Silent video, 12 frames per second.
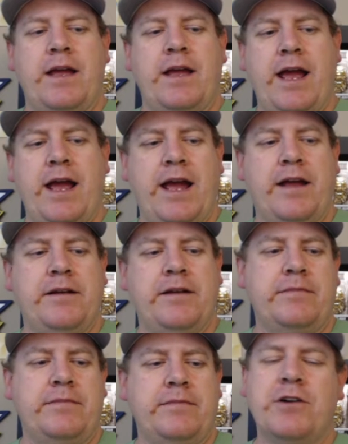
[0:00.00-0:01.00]
and
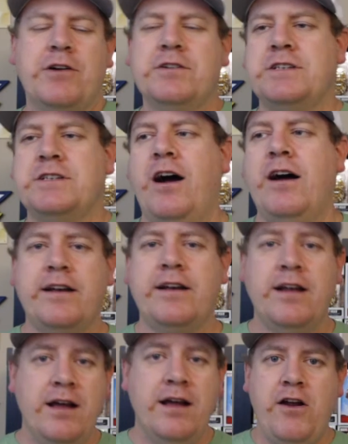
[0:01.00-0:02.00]
game goes on,
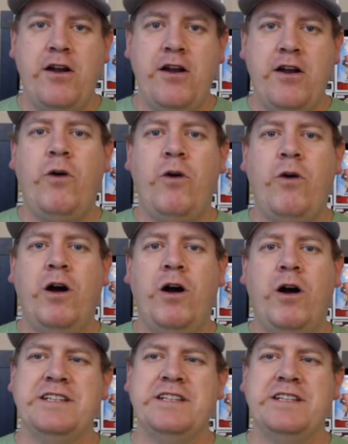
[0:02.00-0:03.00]
and, I'm
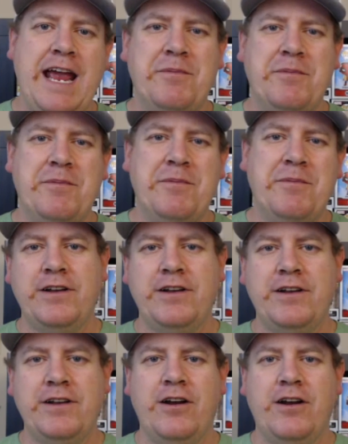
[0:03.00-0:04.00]
watching the game kind
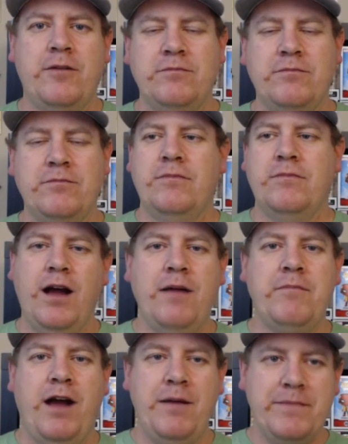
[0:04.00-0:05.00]
of,
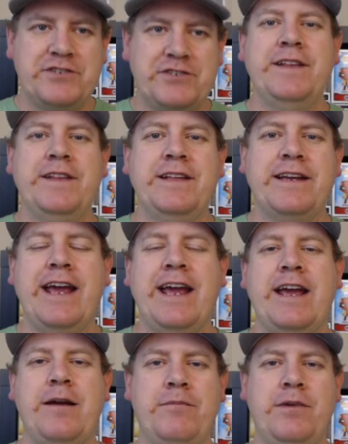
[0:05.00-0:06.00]
I'm enjoying the
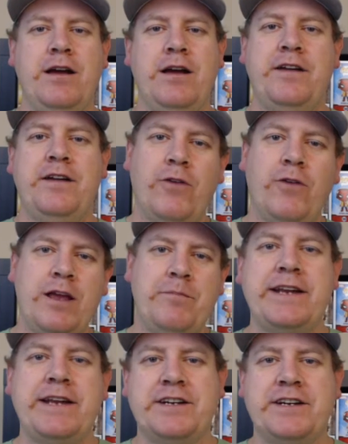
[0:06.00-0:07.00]
game, not really
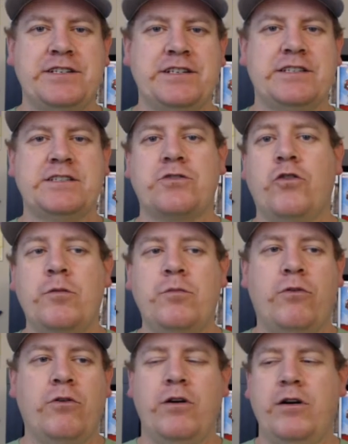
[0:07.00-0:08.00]
paying attention to the
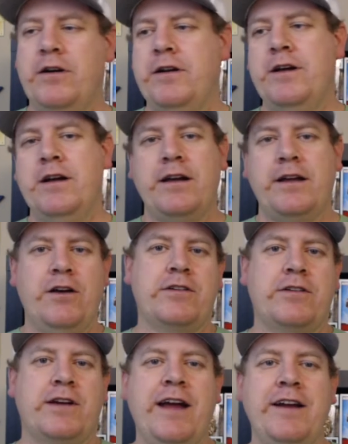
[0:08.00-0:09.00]
scoreboard,
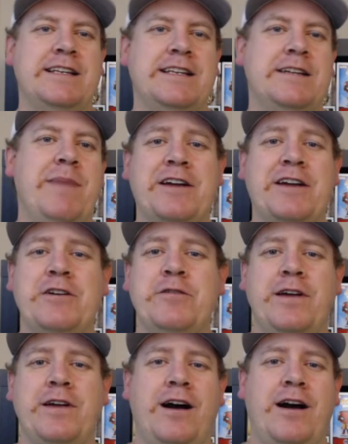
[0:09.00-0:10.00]
kind of just sitting back
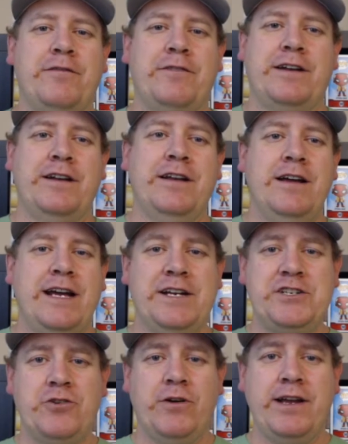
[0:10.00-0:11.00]
goofing off and
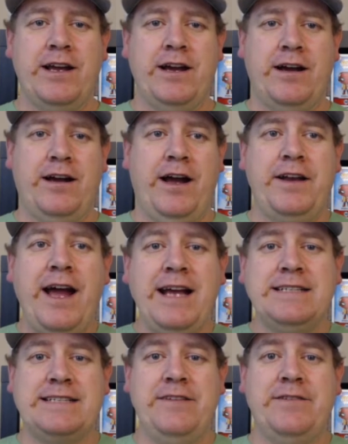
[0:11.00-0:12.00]
enjoying a
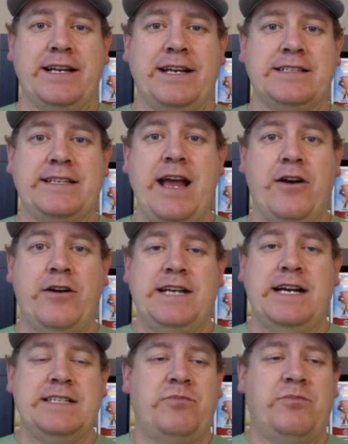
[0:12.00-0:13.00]
nice evening in Seattle. It was
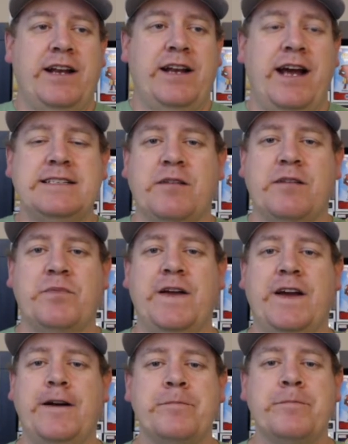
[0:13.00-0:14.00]
actually pretty nice up
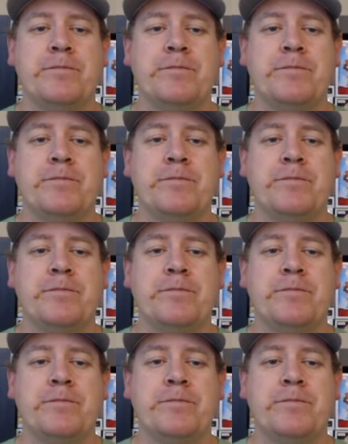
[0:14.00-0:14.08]
there.